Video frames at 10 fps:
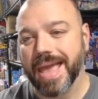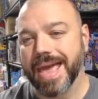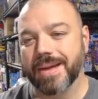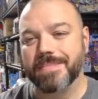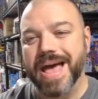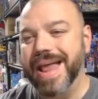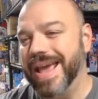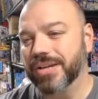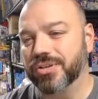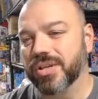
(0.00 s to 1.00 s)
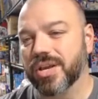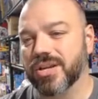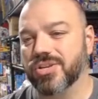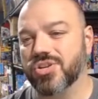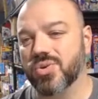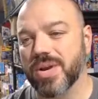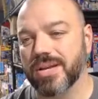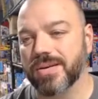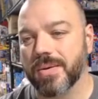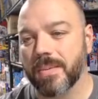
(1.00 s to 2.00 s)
And I'm not actually going to do it